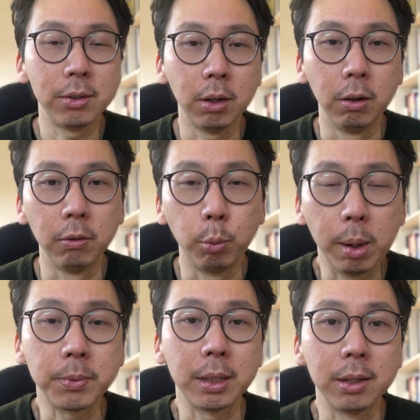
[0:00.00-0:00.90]
of
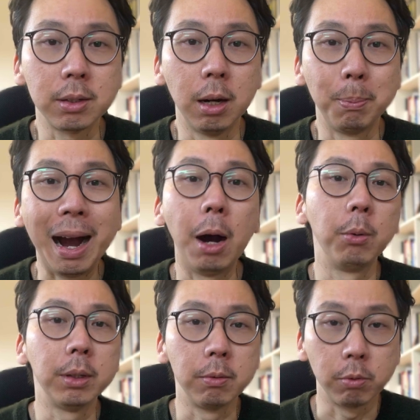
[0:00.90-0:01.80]
websites are
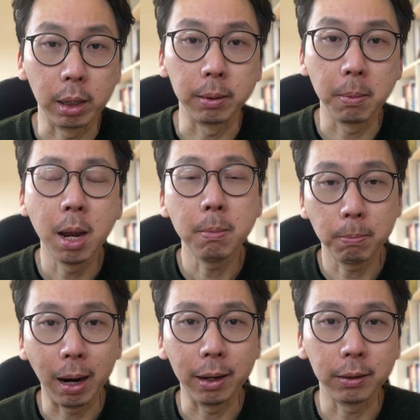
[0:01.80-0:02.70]
powered and run
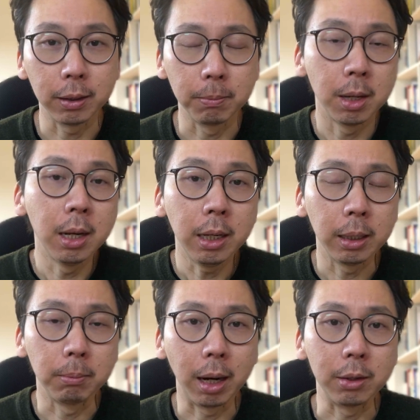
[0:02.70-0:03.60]
by them, and
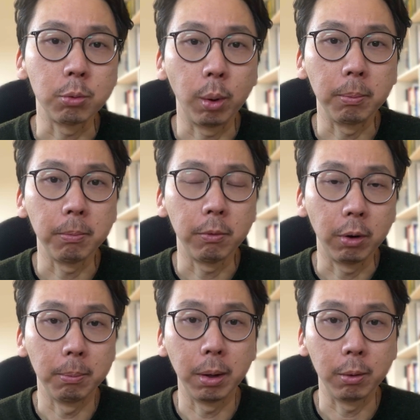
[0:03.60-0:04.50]
mine's run
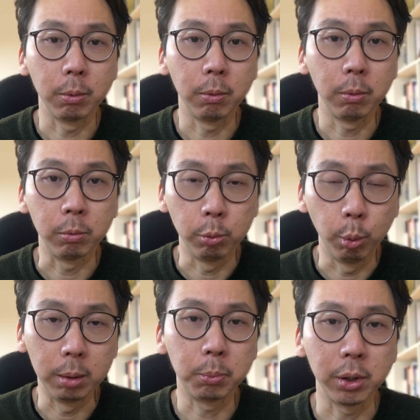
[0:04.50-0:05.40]
by
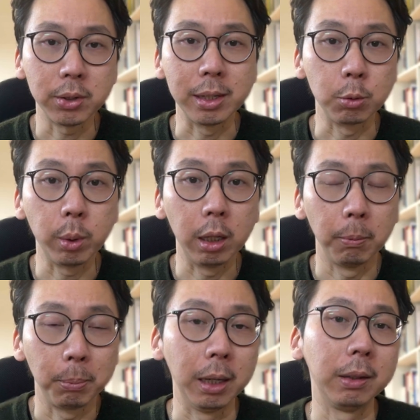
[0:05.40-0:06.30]
WordPress as well.
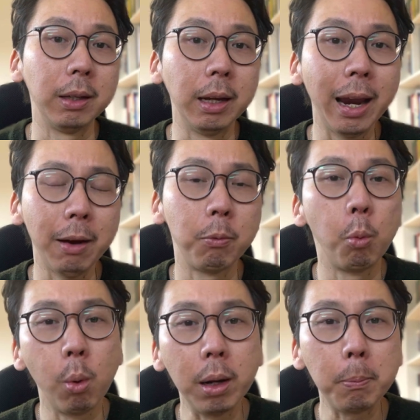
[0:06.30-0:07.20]
But they have
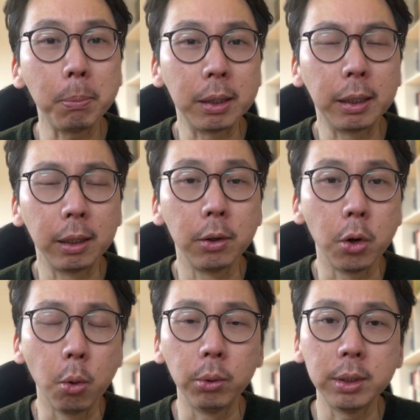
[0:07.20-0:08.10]
one particular
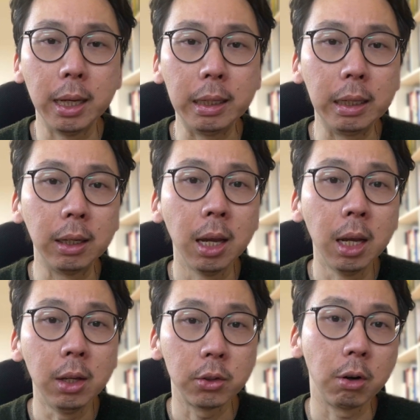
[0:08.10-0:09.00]
note-taking
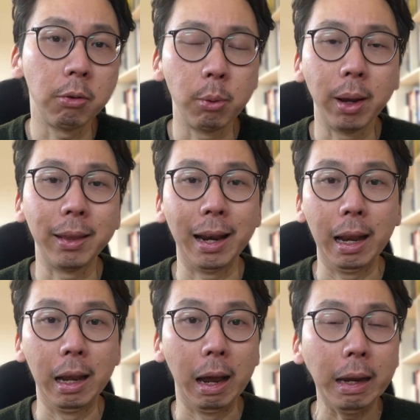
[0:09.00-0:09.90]
software that I
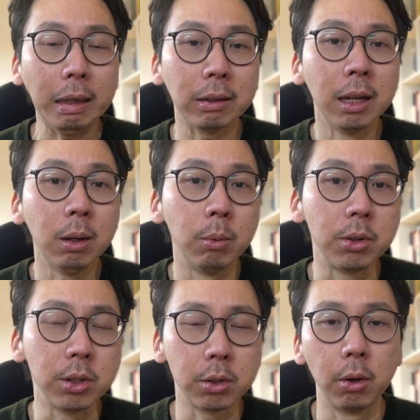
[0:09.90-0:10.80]
liked, which
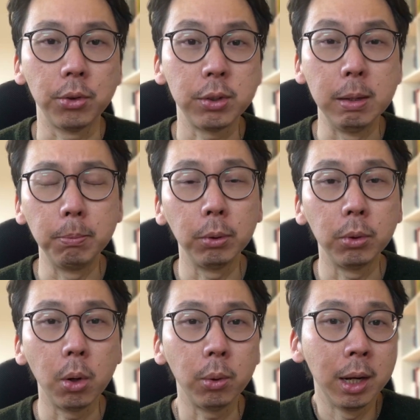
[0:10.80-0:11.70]
is called Simple Note.